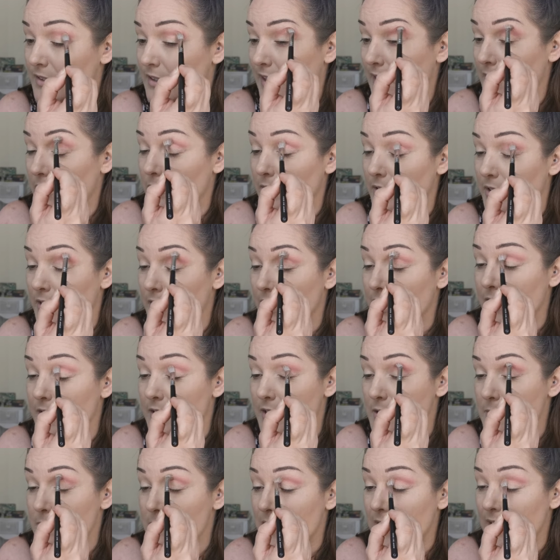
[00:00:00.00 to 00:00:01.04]
Anyone that
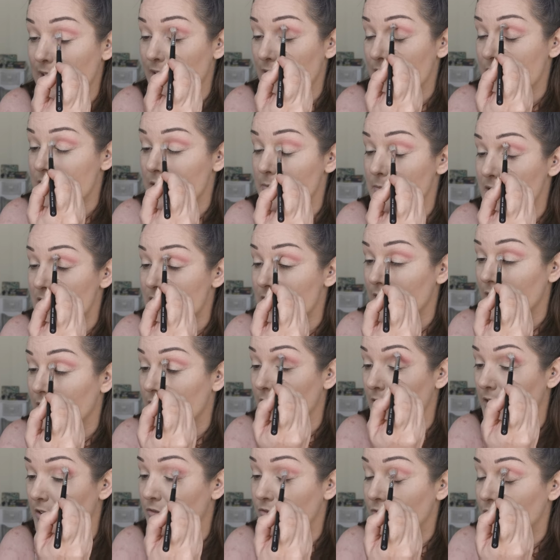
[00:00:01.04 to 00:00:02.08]
knows me knows I'm a
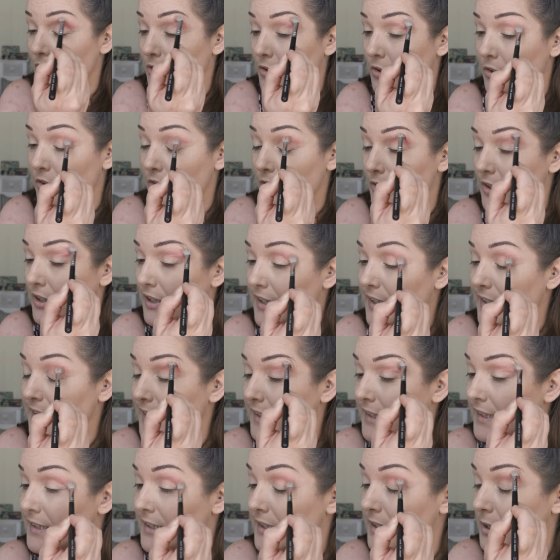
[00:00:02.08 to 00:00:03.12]
sucker for an
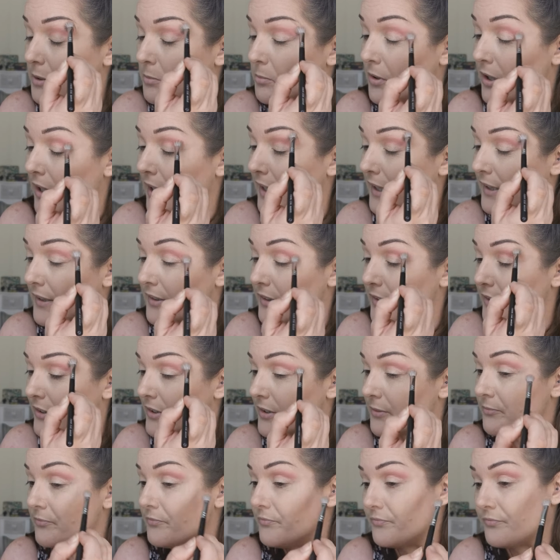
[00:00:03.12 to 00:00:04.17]
indie brand.
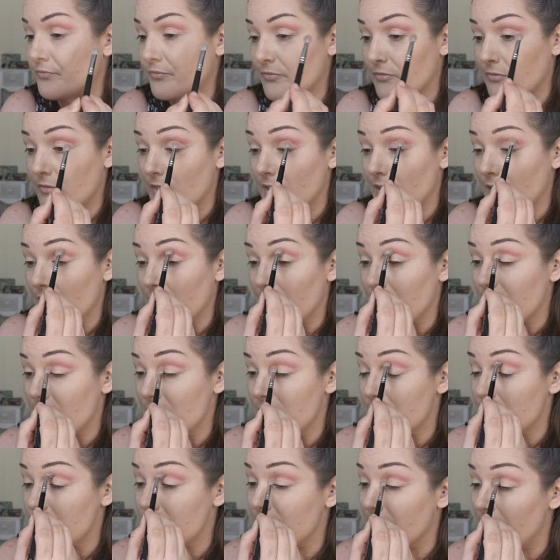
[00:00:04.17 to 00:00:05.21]

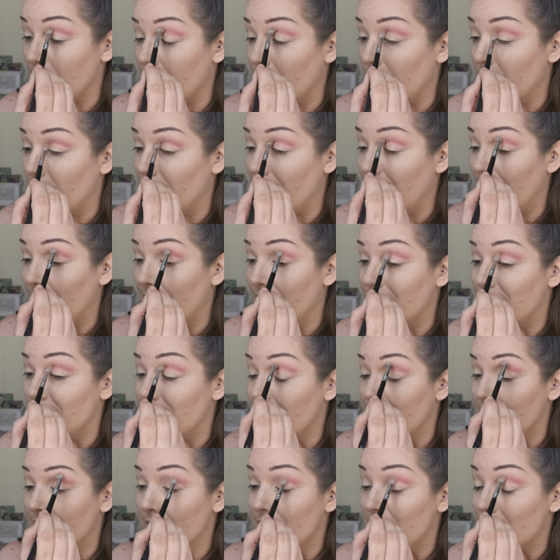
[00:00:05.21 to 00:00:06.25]
So uh,
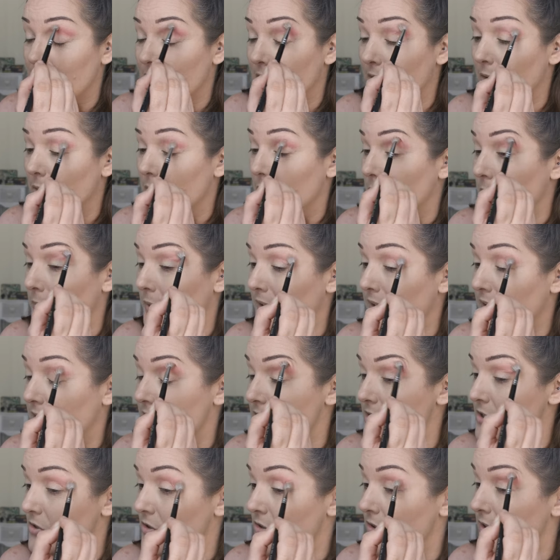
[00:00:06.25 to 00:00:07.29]
when I
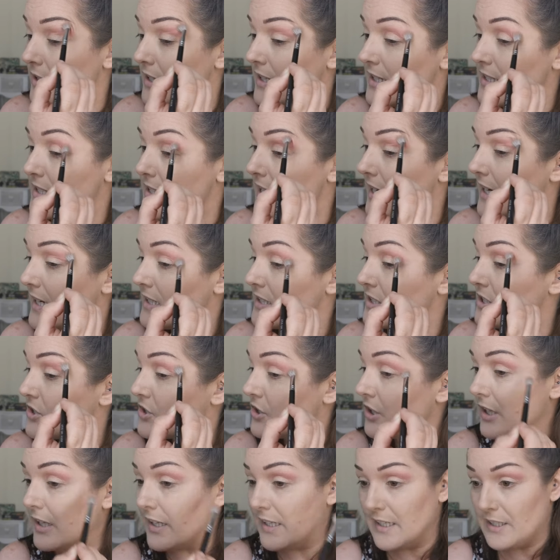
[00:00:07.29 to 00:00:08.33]
saw this, I had to
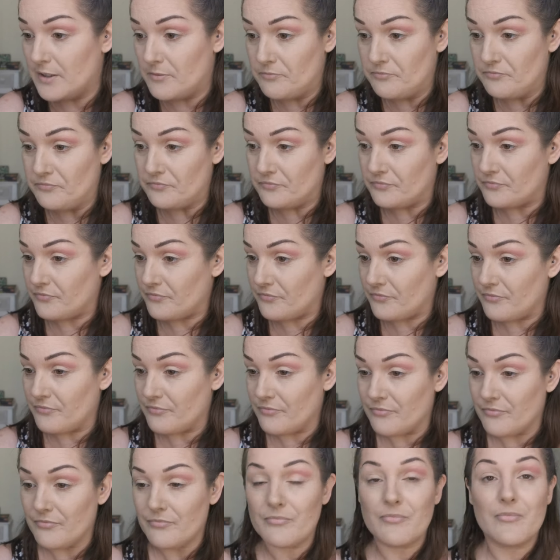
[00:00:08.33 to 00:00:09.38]
try it.
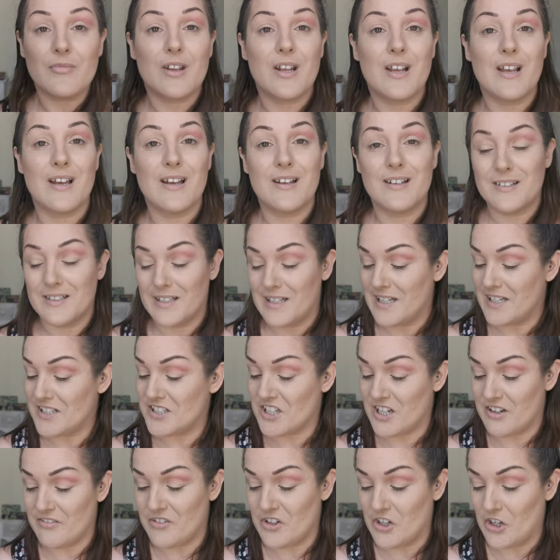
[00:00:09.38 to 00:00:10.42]

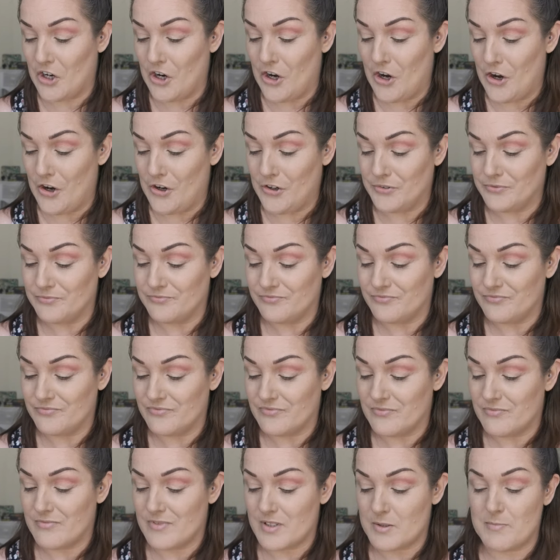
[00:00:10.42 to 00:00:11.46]
Had to give it a go,
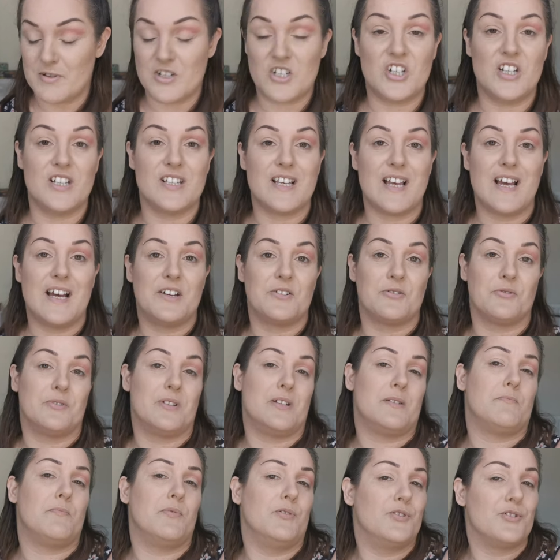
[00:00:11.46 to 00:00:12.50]
especially as it had all
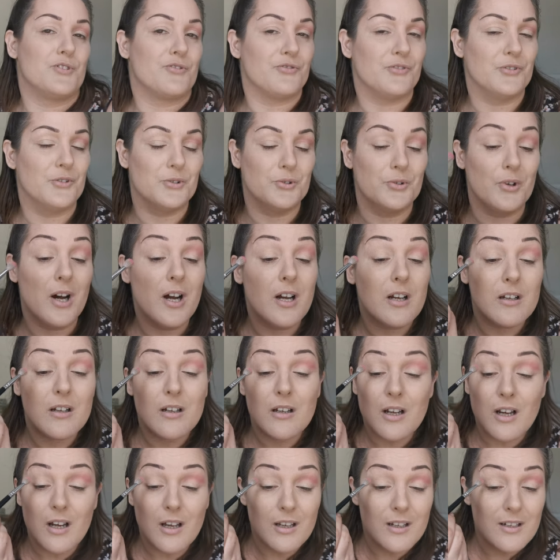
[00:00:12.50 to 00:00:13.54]
these beautiful
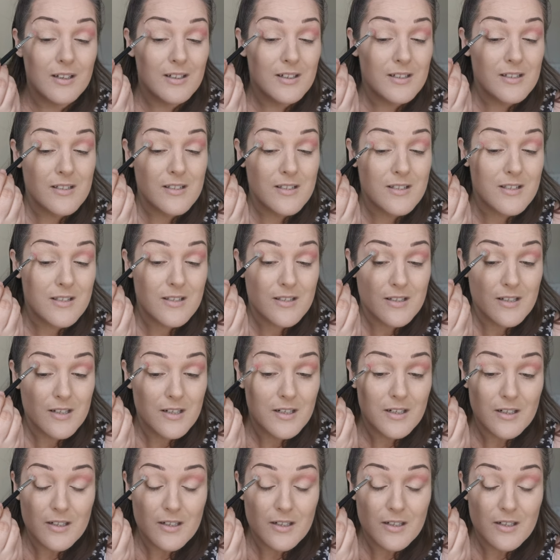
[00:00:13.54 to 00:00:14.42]
colours.